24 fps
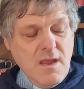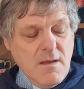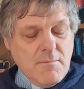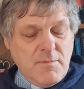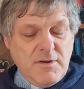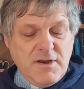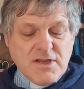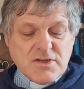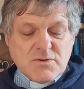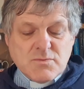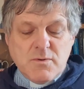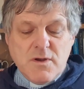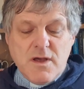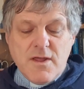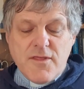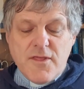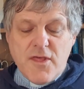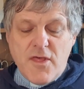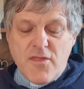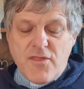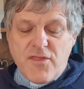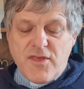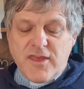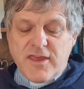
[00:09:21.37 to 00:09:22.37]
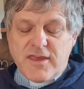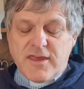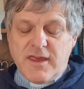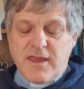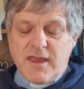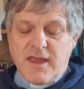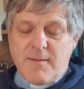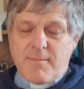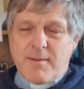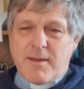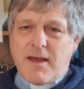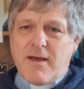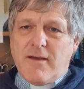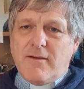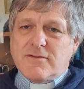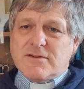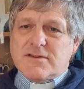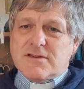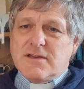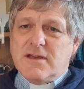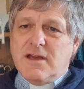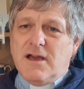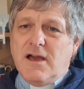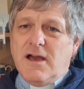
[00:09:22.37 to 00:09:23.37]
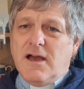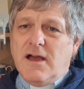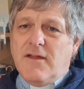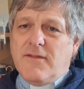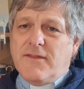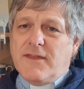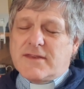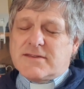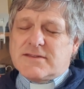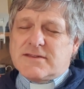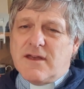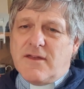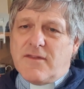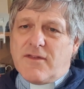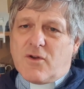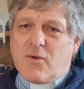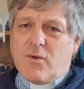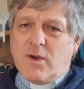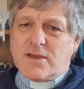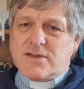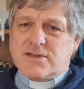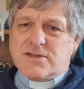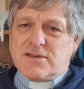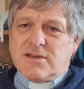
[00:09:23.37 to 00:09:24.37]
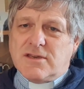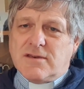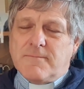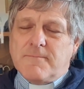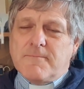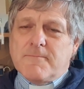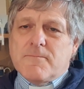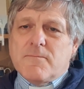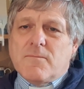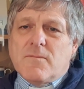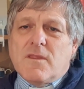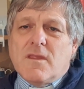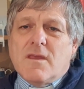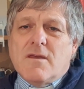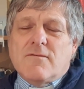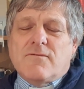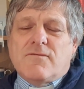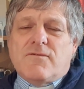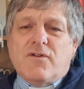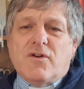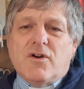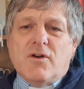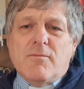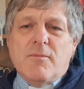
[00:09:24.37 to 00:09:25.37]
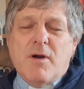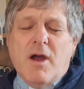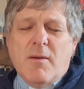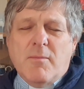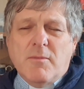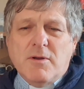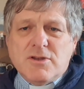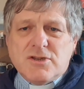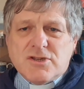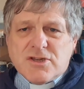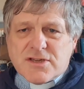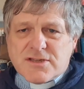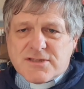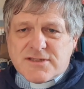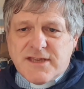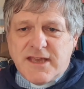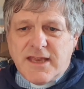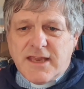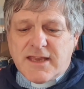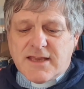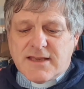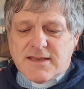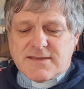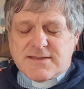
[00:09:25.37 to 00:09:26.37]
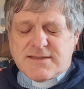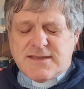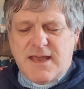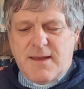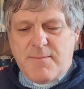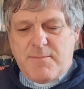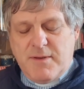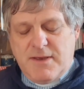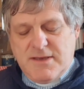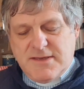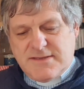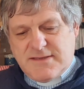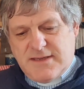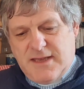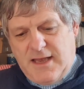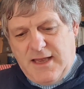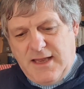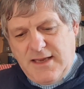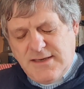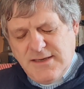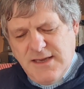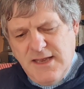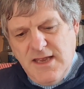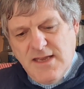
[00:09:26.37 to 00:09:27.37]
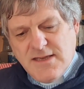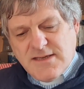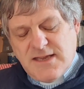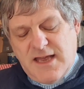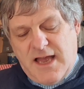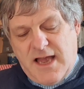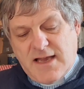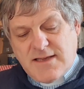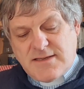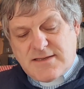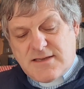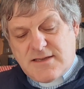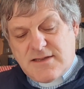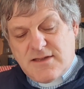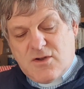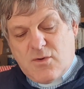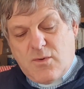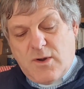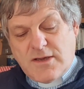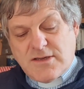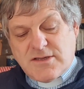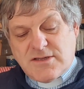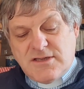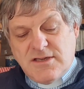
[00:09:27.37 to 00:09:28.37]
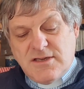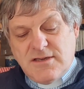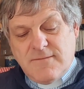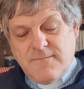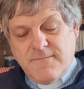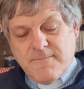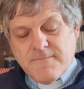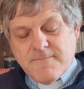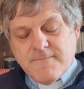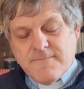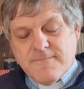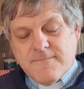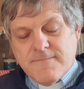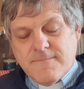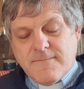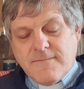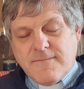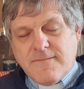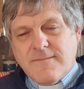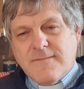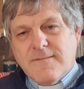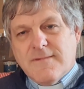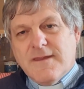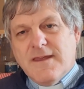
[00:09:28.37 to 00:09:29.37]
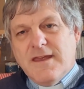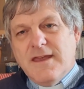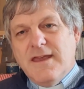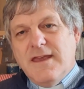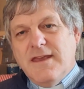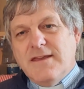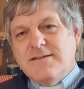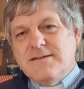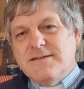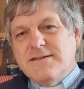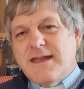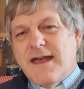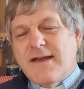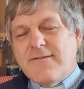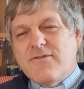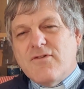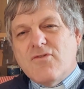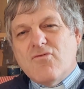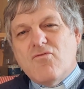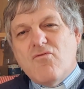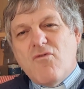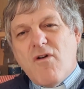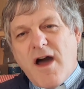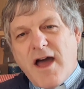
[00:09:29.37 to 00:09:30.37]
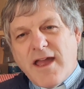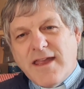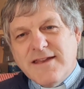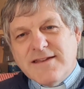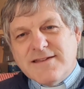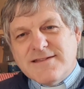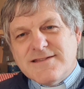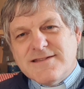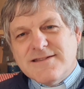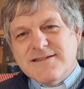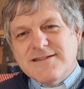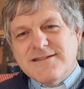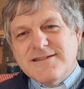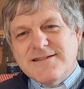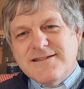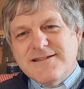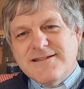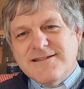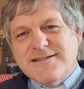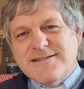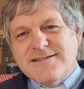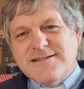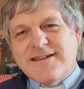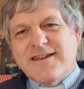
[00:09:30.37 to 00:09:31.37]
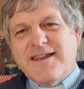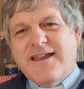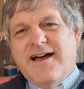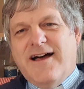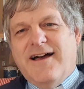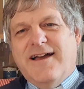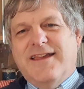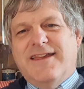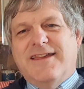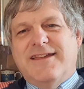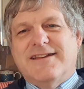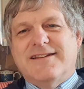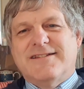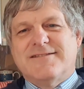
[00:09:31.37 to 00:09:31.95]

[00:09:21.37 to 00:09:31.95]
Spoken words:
But it's worth thinking about this other question for a moment. Just take a step aside to ask the question: is it ever right to lie?